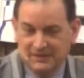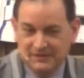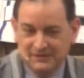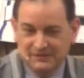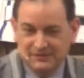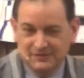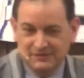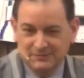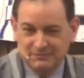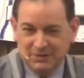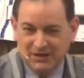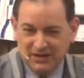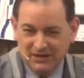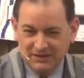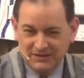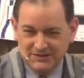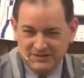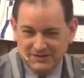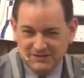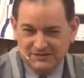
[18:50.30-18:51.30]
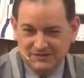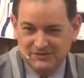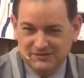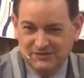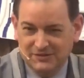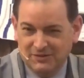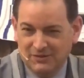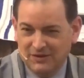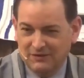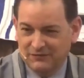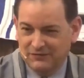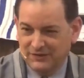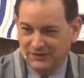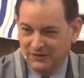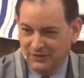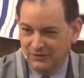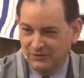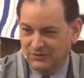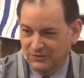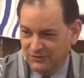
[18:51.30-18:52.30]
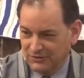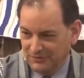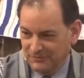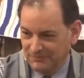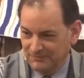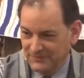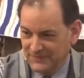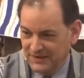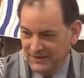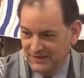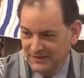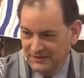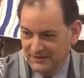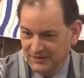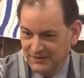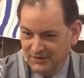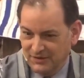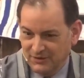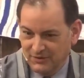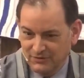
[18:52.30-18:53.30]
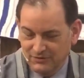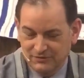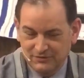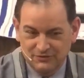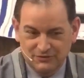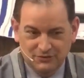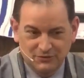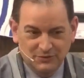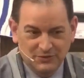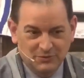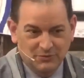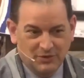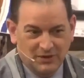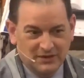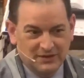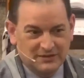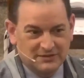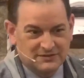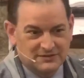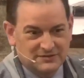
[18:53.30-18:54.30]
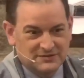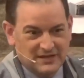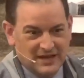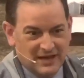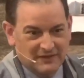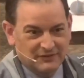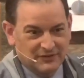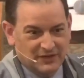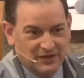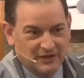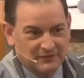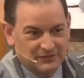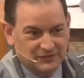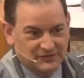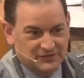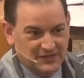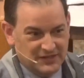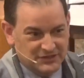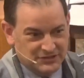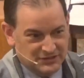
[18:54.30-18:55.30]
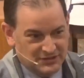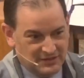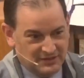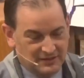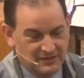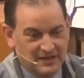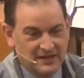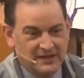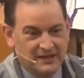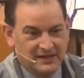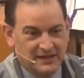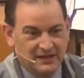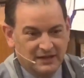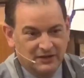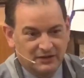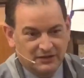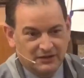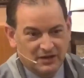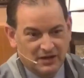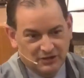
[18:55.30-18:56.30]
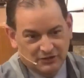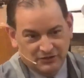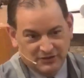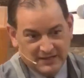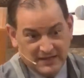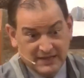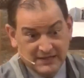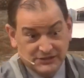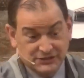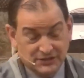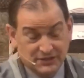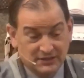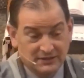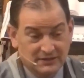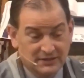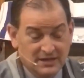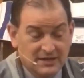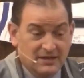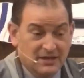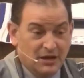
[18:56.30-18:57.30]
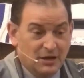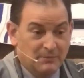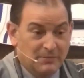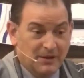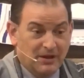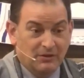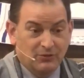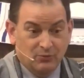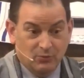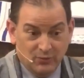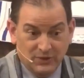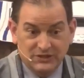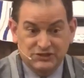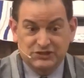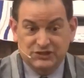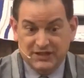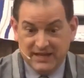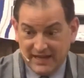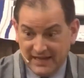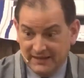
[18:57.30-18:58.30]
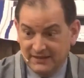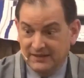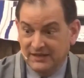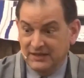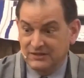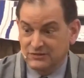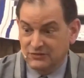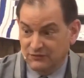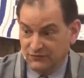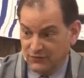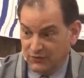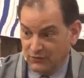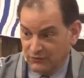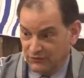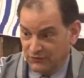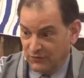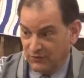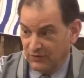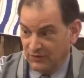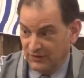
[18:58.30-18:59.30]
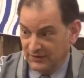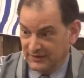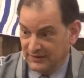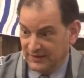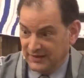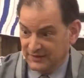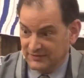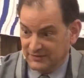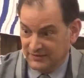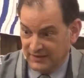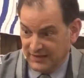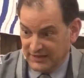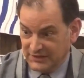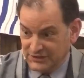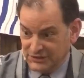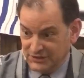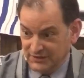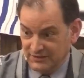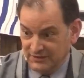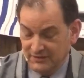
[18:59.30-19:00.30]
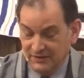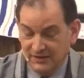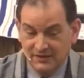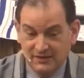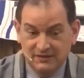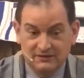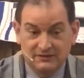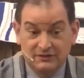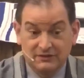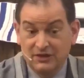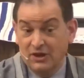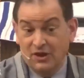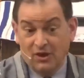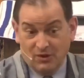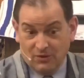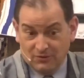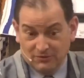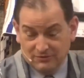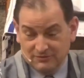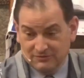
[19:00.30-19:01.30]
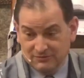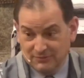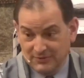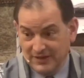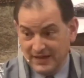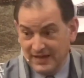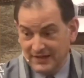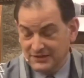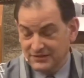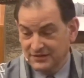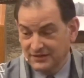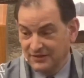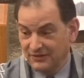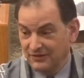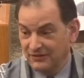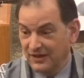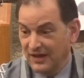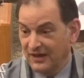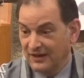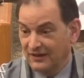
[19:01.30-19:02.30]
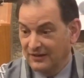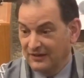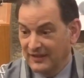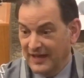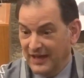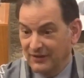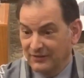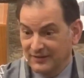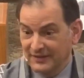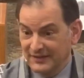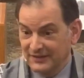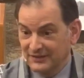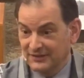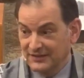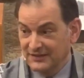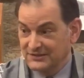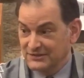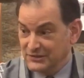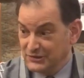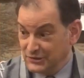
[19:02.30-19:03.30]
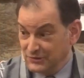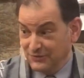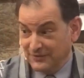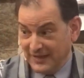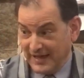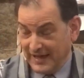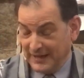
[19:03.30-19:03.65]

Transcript: because politics is so often local. You know, do we want to have a conversation in our congregation about which candidate to vote for in the next election? No, we actually are not allowed legally to do